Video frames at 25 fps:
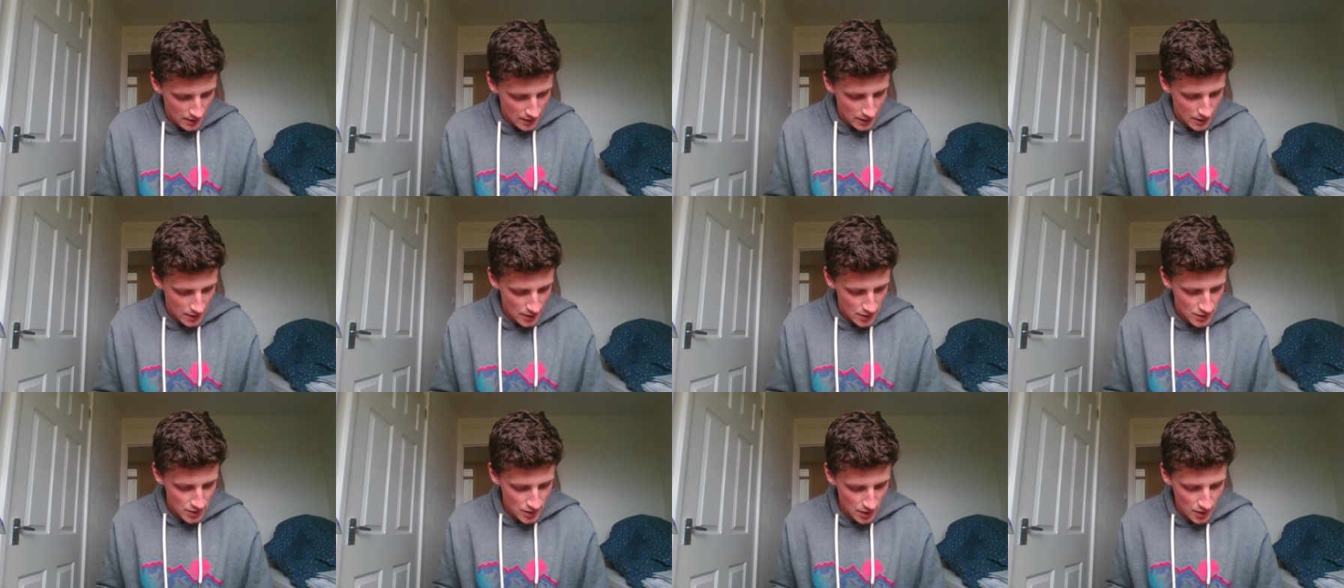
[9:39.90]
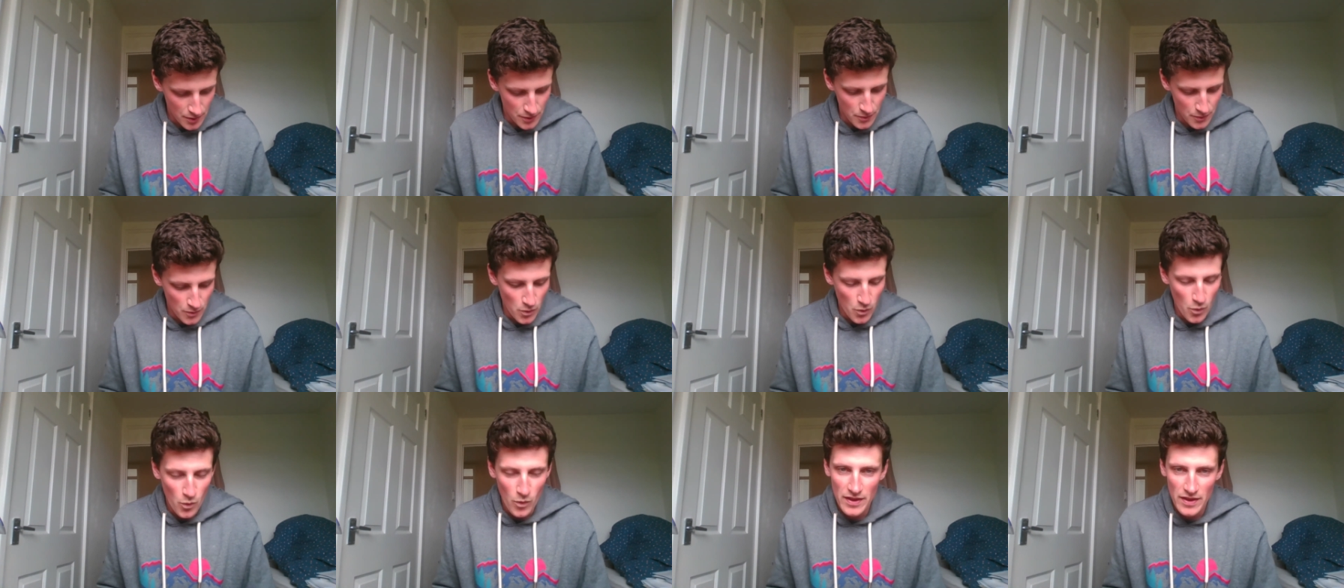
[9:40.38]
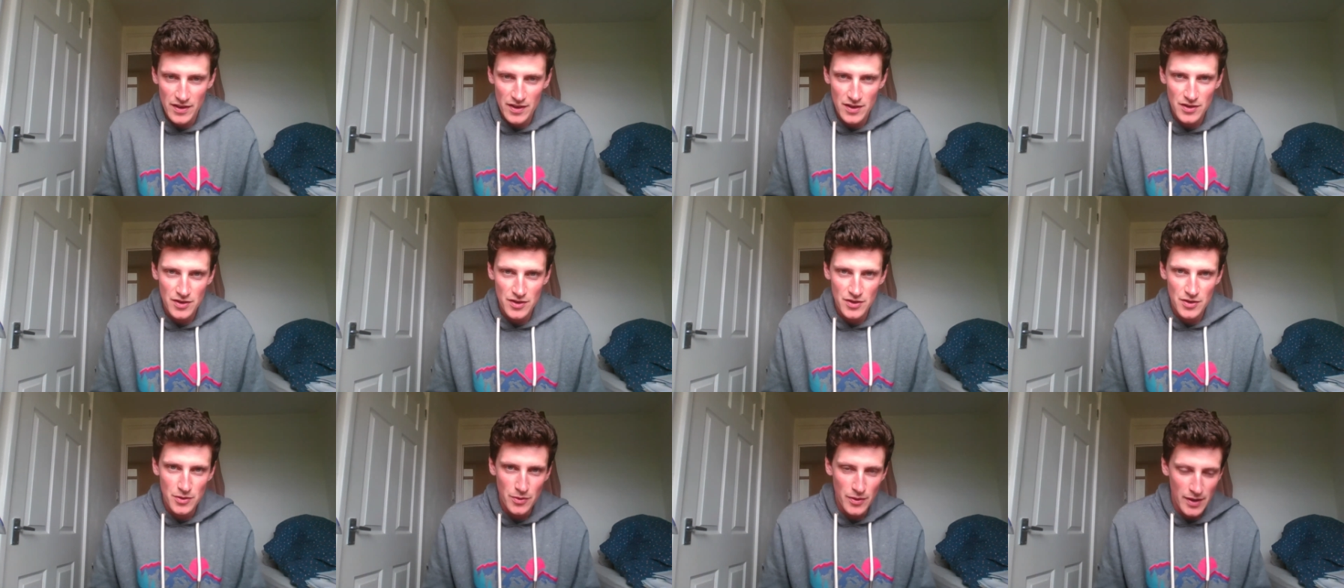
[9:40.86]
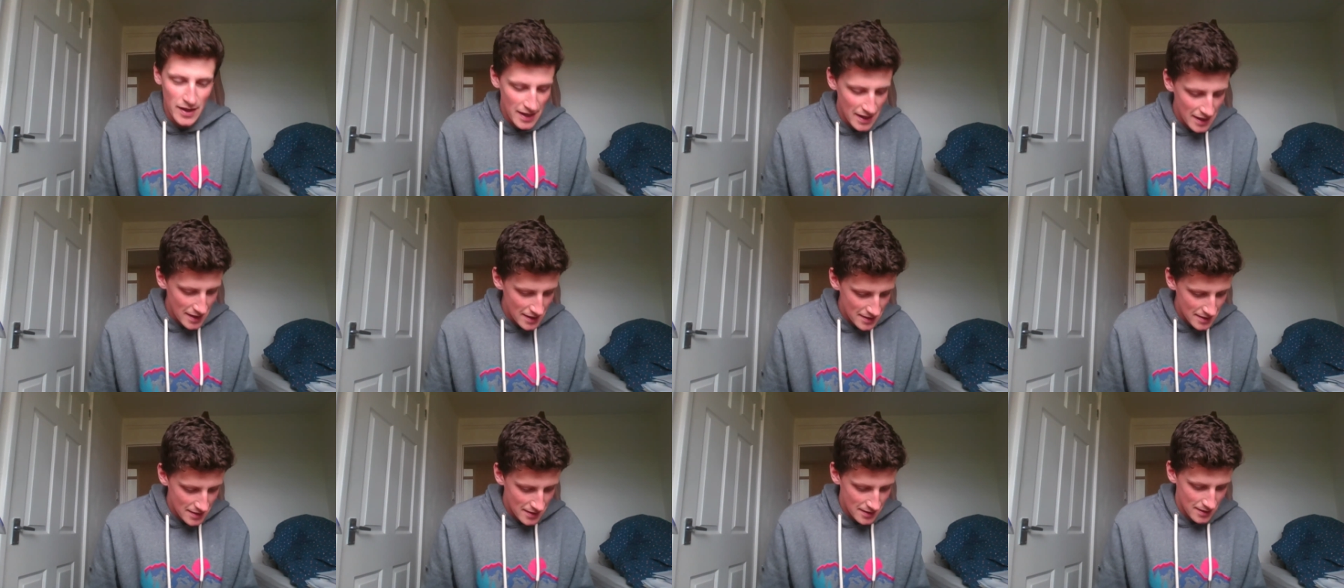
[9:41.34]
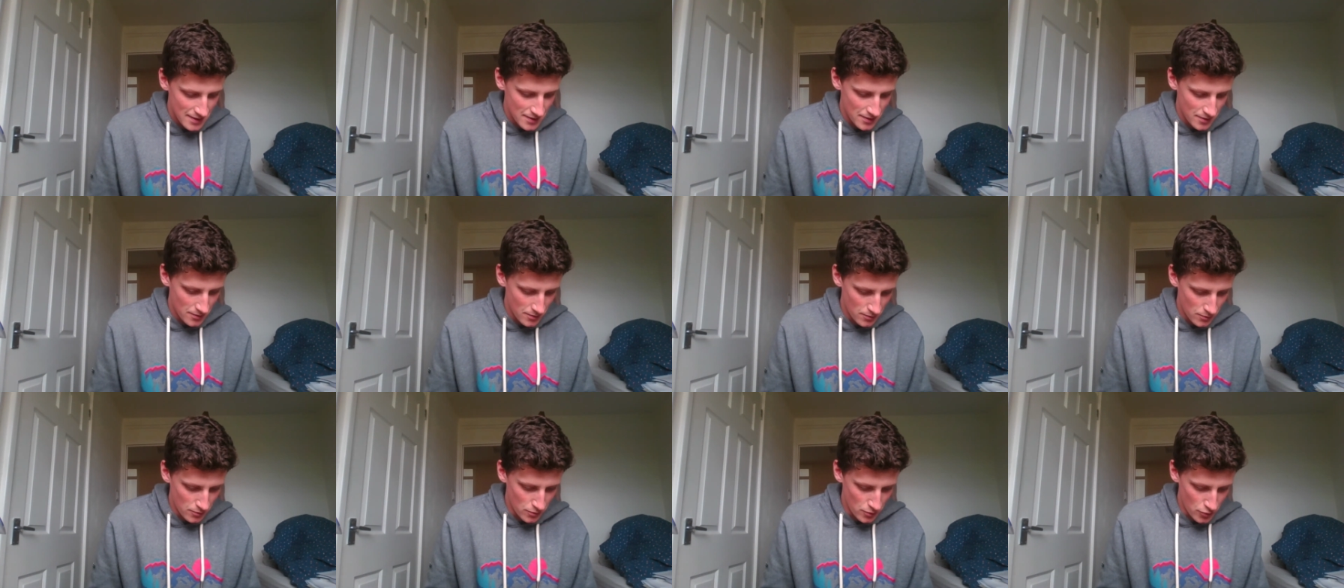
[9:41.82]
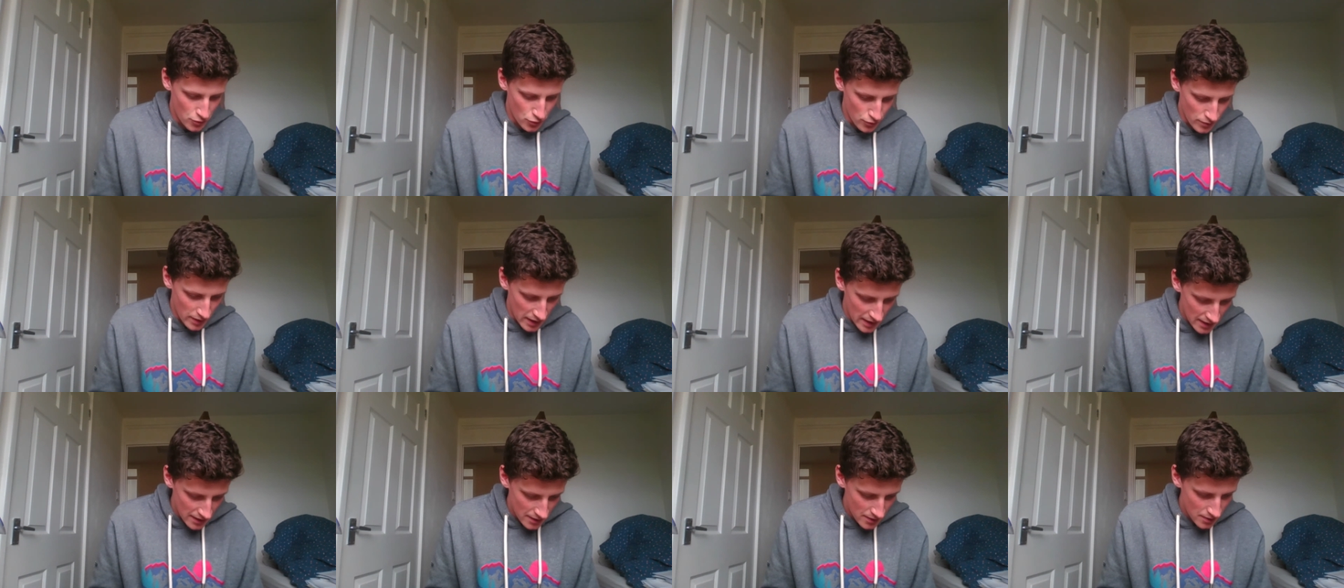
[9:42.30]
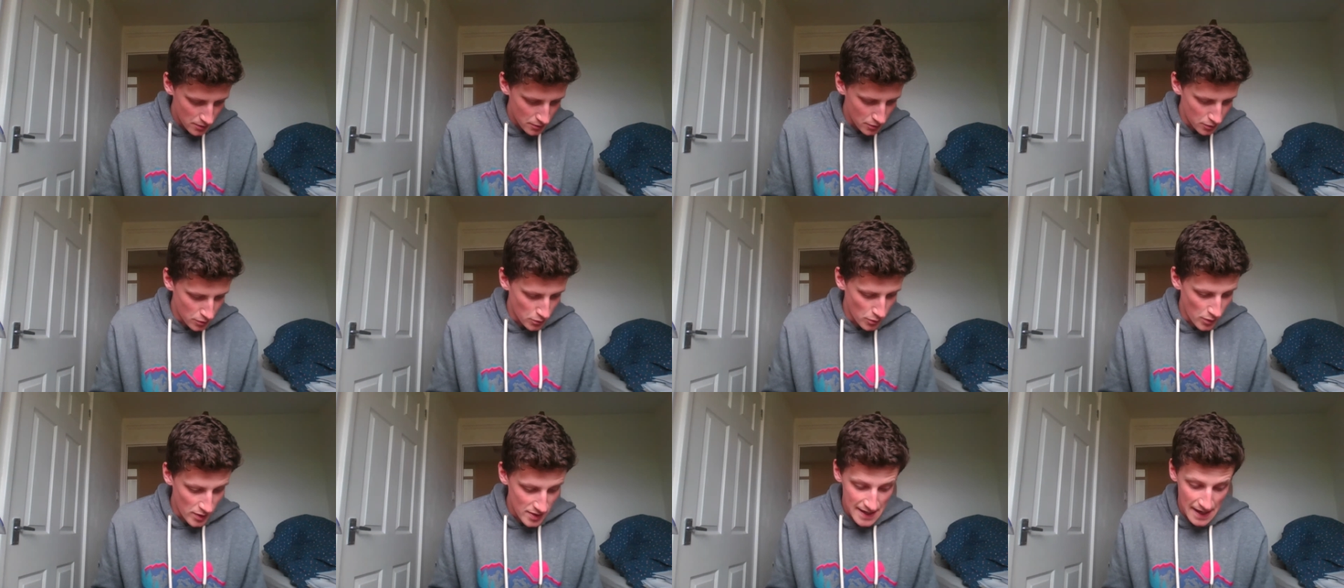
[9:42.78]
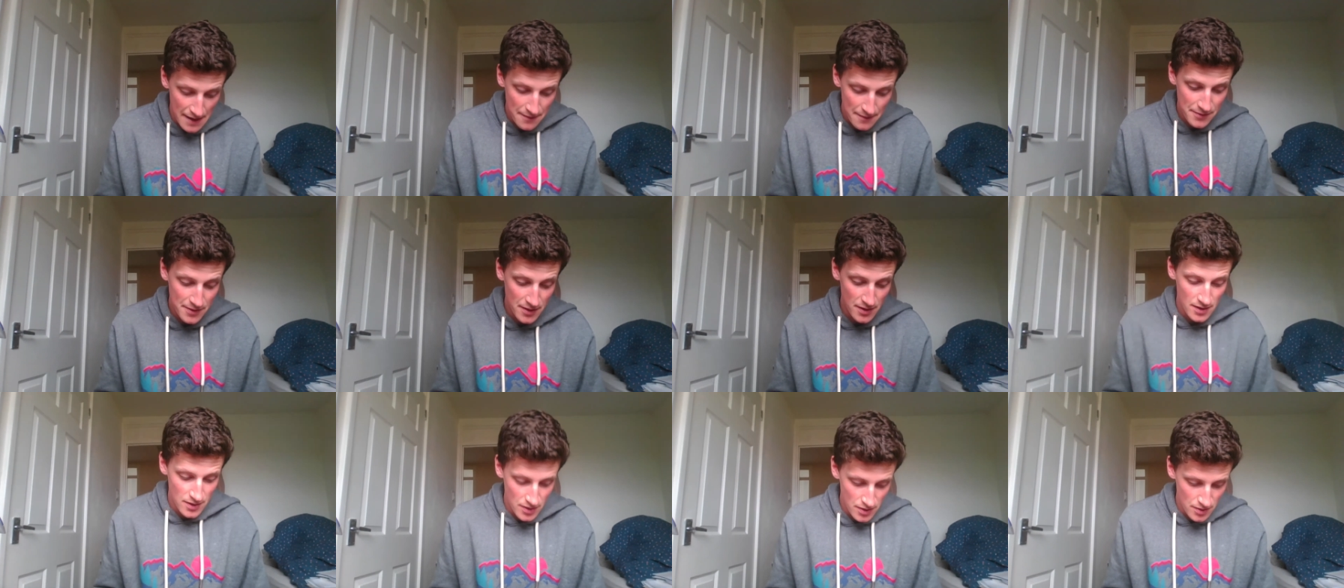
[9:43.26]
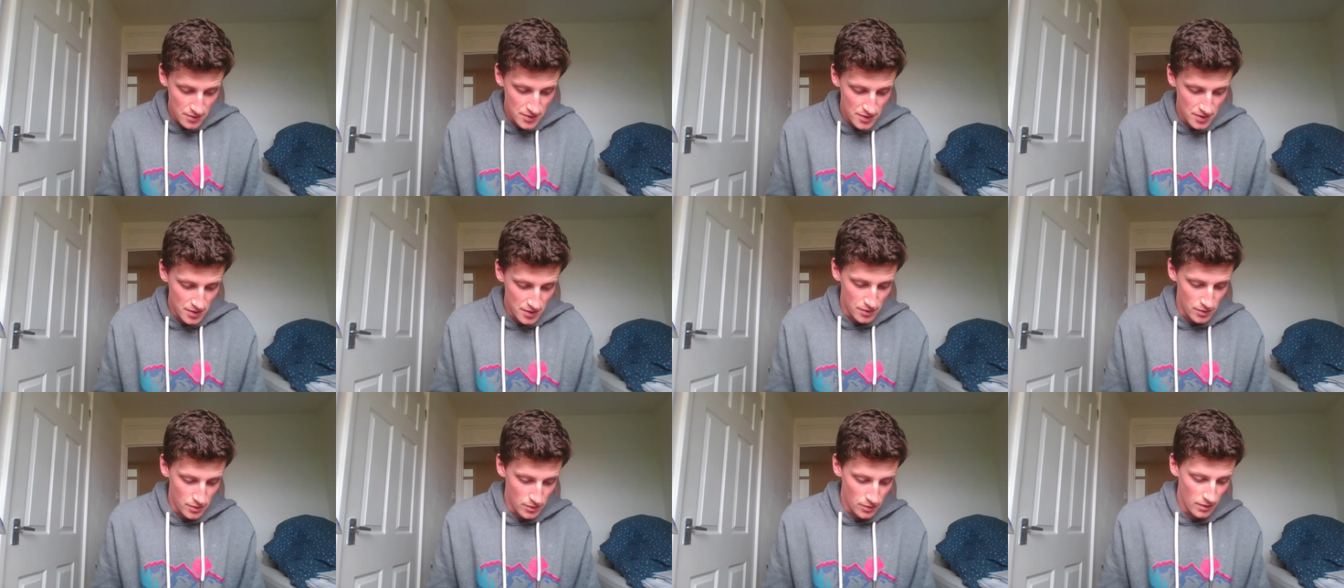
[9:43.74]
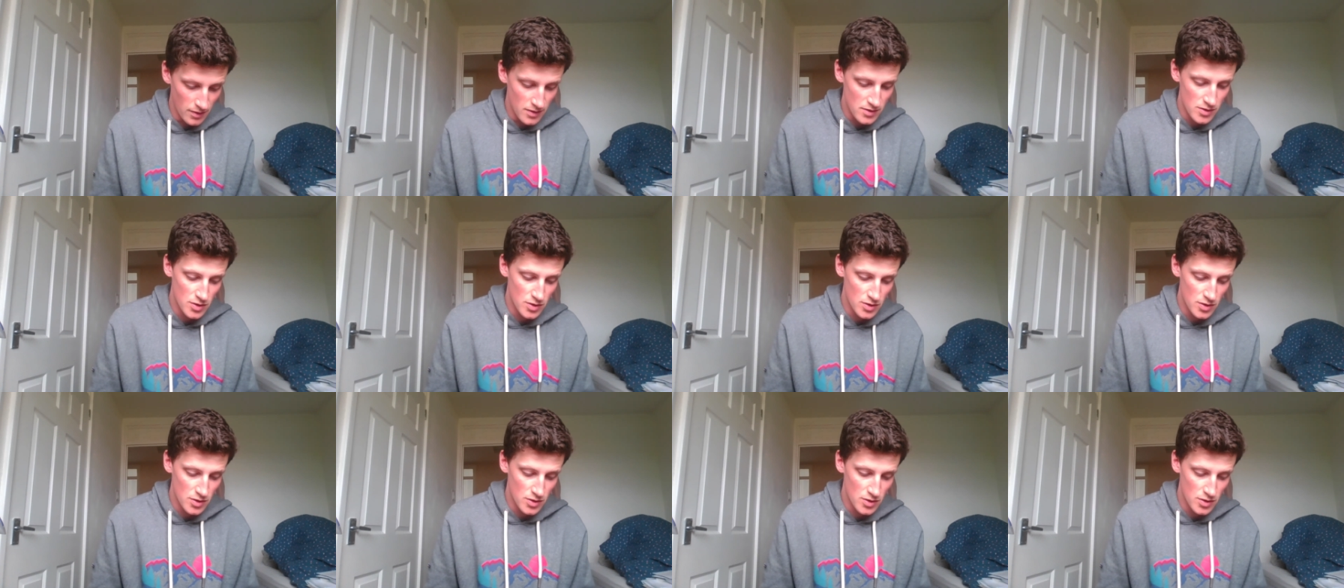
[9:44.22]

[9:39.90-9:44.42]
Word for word: So, whether you eat or drink or whatever you do,